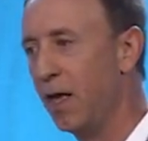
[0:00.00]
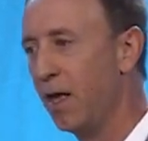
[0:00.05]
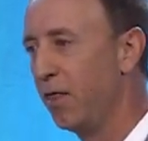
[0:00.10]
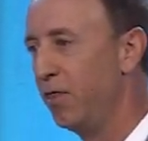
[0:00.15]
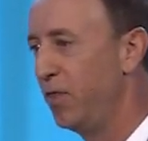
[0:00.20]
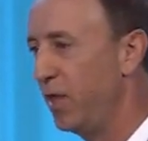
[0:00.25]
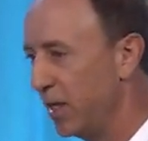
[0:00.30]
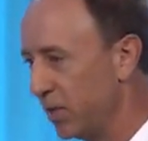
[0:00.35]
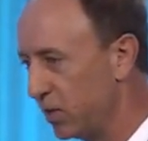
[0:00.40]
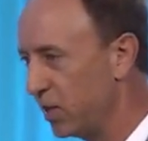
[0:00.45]

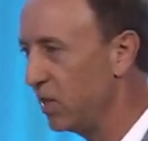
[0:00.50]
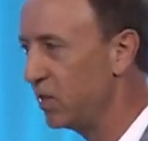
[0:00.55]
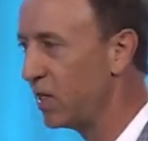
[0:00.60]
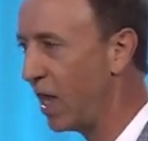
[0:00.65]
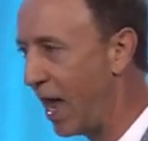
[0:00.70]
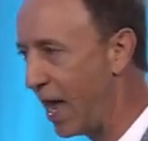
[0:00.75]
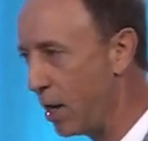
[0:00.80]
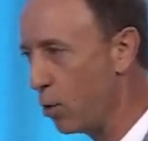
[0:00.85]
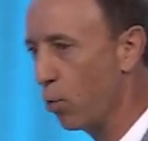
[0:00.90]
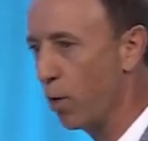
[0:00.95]
This is
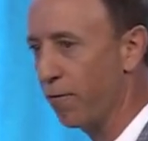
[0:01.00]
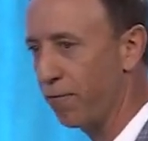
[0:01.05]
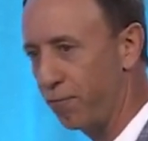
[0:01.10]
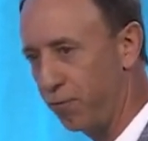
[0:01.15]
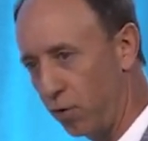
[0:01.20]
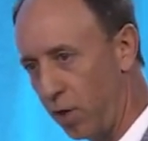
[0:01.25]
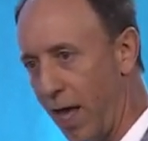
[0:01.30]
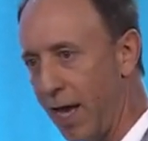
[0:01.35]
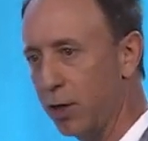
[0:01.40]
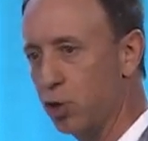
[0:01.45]
a
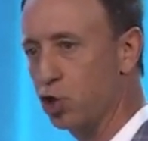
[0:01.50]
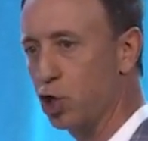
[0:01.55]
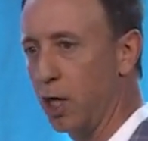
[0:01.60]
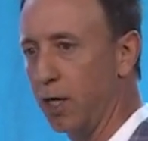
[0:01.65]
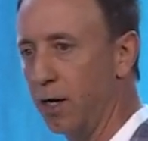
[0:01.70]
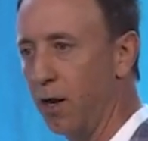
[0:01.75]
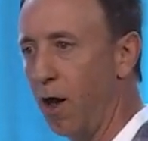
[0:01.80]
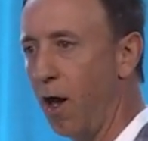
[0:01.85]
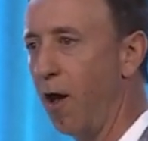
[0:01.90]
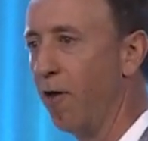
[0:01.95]

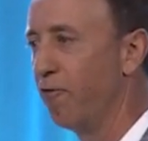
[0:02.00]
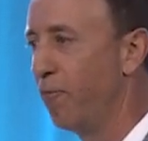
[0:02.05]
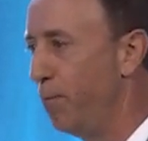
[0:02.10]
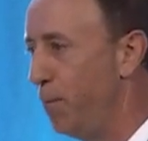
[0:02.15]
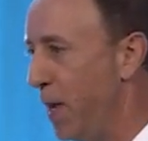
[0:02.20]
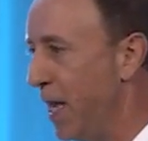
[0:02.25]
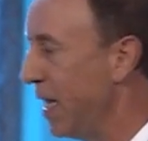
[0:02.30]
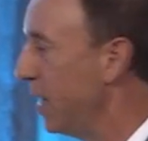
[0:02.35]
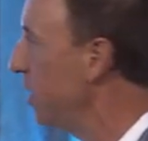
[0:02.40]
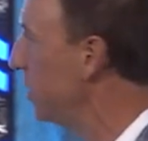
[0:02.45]
reflection of
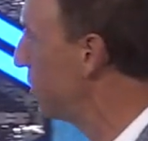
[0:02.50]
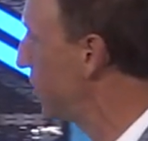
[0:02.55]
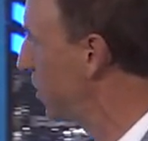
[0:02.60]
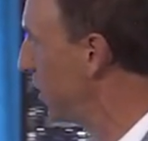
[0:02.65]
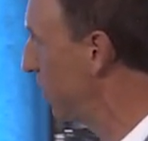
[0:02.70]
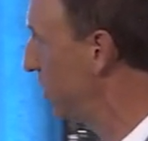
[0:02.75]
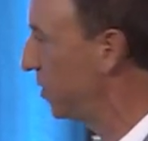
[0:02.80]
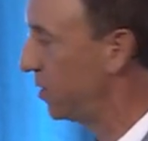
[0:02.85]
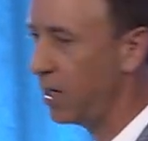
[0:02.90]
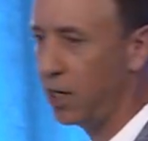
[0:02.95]
Bing's
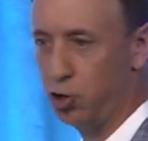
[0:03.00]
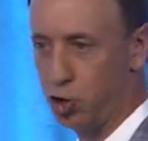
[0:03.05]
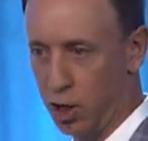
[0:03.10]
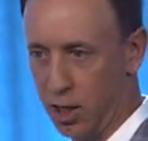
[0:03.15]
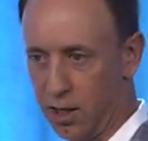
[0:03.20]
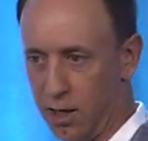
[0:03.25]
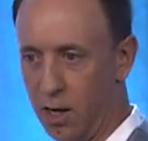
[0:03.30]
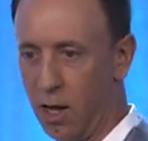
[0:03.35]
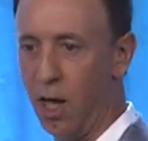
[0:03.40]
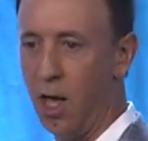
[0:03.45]

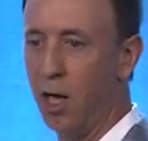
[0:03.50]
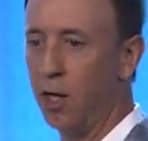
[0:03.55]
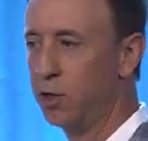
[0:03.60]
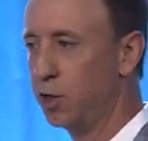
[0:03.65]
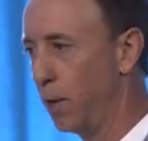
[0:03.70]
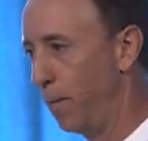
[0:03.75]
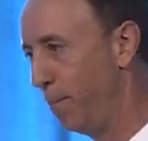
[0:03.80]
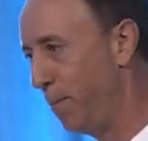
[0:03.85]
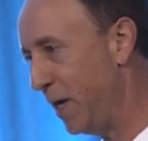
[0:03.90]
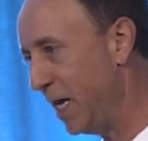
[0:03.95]
decision
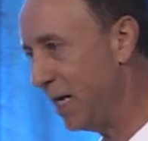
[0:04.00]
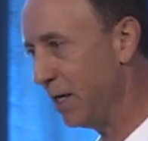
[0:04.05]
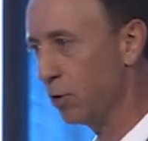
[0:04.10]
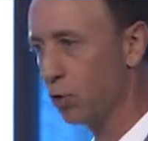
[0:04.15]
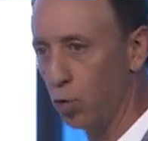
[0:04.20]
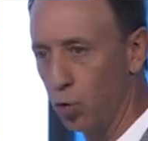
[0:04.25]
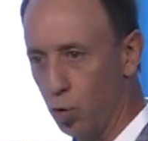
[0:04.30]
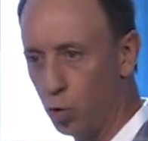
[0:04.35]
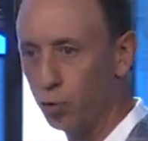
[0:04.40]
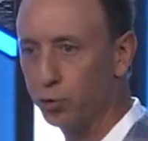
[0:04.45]
to beat
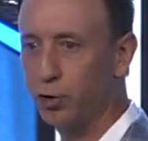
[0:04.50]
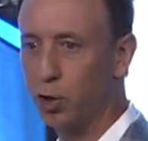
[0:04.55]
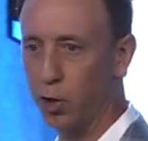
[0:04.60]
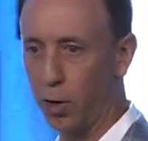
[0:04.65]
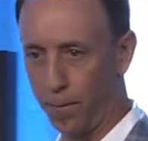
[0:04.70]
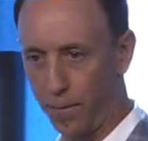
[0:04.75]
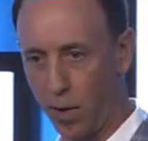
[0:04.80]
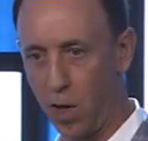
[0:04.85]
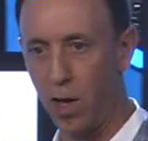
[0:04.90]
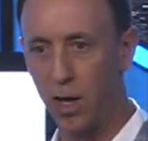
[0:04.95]
Google to the
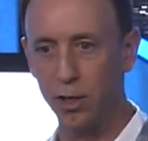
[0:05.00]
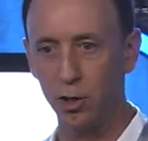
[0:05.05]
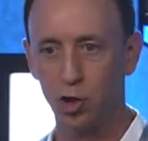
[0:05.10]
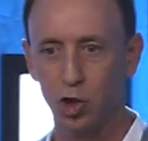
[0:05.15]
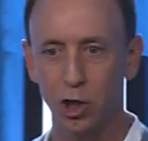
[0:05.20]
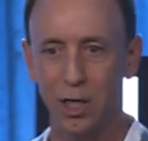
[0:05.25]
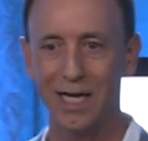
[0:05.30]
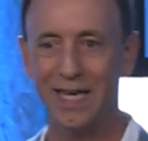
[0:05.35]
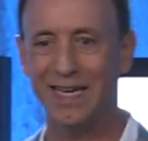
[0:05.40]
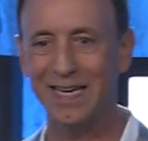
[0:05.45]

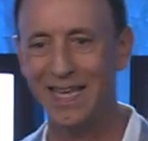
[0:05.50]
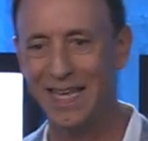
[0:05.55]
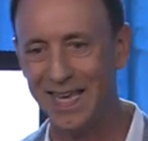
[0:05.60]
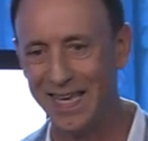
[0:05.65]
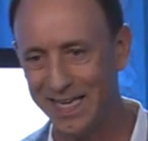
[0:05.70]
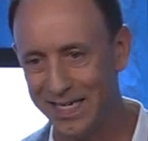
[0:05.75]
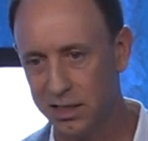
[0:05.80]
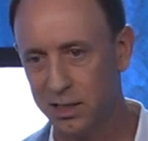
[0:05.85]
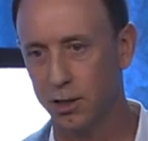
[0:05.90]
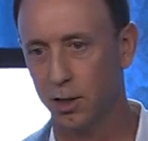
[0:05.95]
punch in
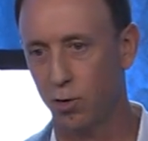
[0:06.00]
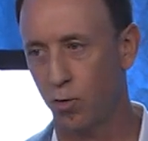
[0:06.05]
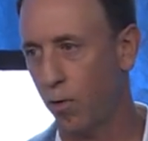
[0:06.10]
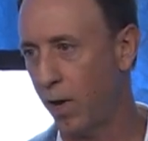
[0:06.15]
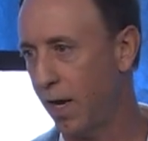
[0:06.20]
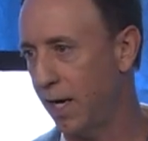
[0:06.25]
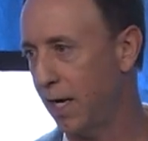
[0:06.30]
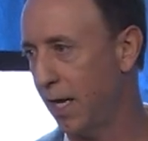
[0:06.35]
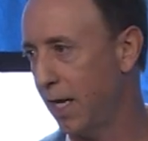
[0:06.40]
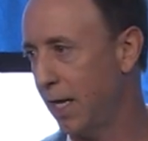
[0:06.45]

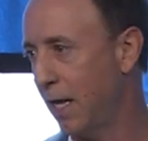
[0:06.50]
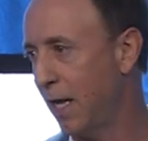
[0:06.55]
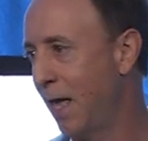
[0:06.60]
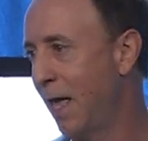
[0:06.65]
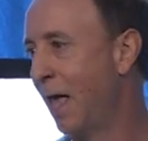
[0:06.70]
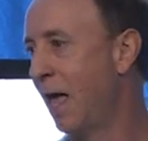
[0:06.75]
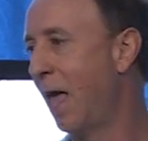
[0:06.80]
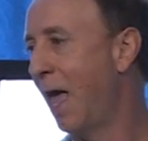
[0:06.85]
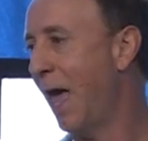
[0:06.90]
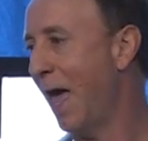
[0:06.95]
integrating
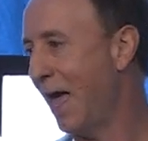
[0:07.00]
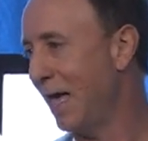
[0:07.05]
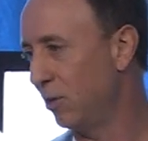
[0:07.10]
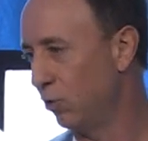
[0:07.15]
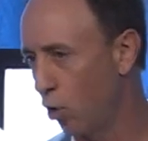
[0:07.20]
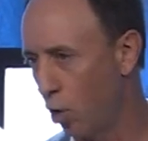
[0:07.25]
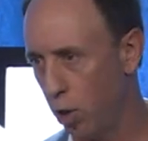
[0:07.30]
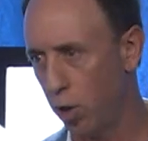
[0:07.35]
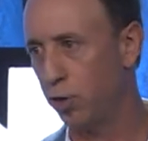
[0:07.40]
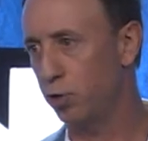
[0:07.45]
a
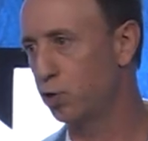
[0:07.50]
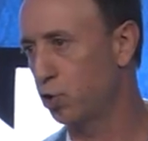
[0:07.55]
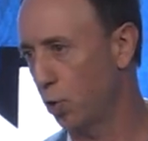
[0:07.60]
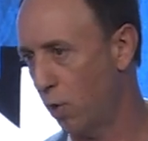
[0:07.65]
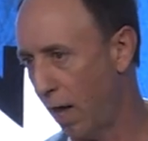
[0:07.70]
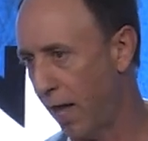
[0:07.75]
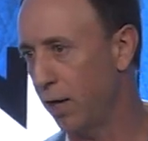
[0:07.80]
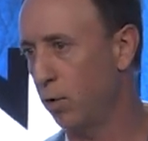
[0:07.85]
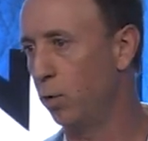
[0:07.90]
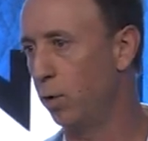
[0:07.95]
large
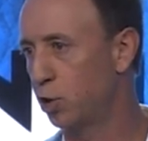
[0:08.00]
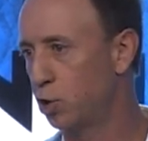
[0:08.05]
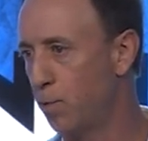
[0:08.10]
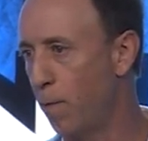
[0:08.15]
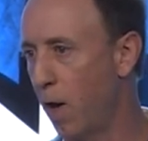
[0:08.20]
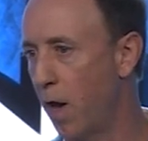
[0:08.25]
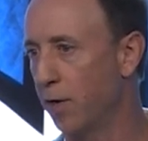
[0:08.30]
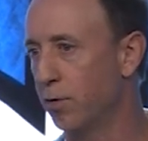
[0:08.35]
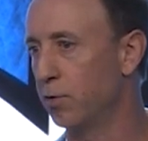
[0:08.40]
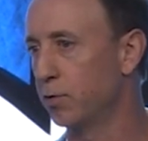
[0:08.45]
language
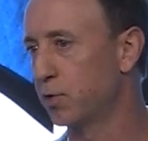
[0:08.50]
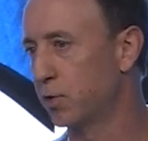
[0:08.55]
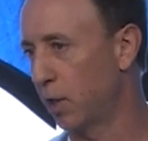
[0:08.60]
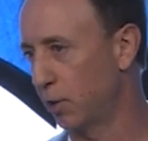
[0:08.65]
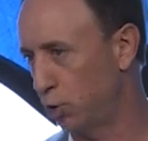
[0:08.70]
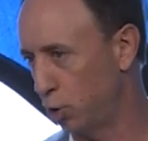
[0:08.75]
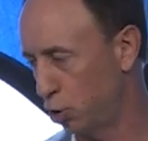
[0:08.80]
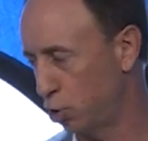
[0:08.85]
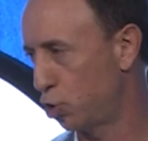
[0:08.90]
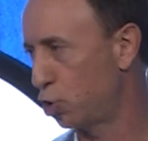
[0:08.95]
model
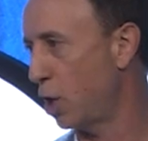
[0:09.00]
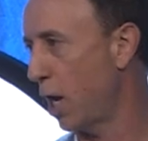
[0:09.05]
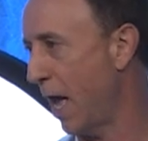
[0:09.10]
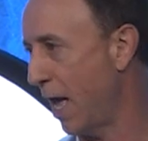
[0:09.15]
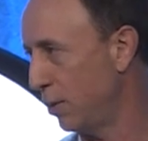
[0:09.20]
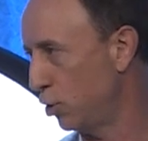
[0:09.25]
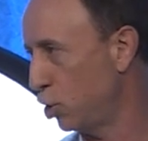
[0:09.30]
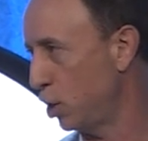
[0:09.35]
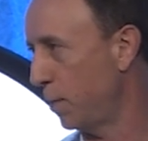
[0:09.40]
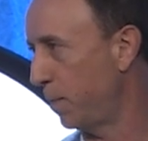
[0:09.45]
such as
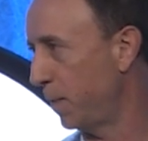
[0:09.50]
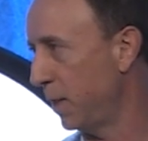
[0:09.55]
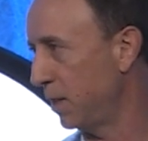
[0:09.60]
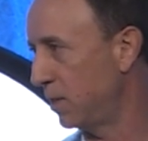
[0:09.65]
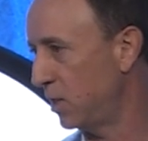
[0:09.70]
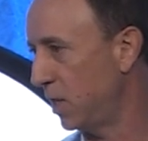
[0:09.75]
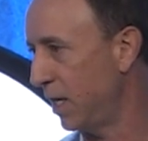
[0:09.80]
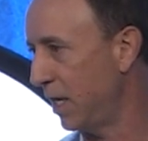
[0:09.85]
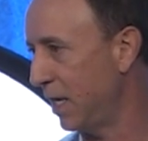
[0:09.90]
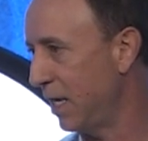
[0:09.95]

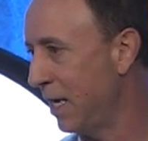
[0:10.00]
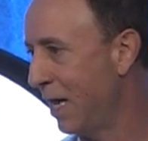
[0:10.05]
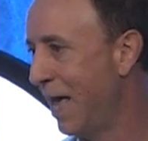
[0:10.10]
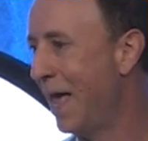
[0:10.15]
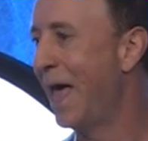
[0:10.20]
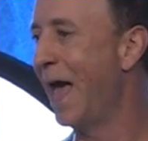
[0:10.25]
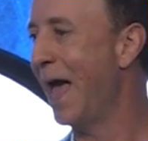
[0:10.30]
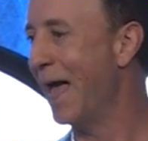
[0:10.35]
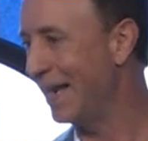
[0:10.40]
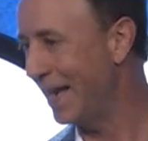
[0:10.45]
ChatGPT
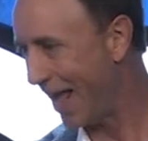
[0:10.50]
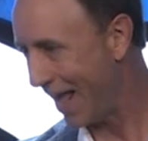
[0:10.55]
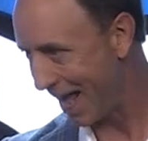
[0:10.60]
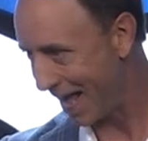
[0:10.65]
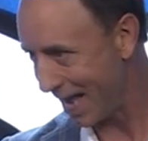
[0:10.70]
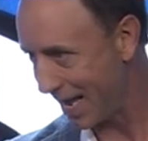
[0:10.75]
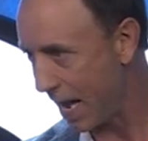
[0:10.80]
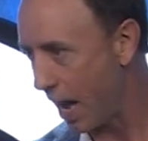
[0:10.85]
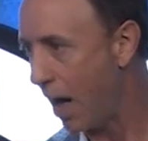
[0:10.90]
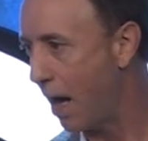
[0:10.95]
and
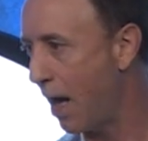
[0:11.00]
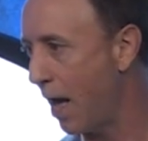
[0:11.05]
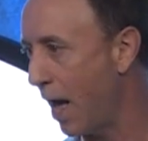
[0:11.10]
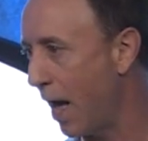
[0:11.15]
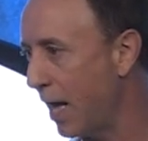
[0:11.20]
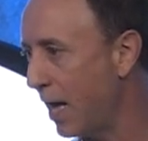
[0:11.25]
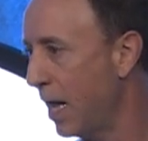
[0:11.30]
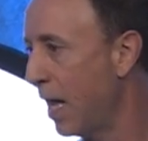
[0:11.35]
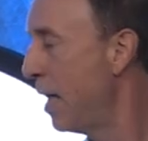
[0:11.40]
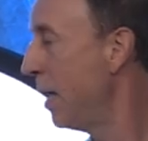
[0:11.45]

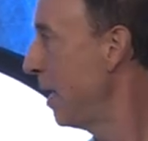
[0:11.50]
AI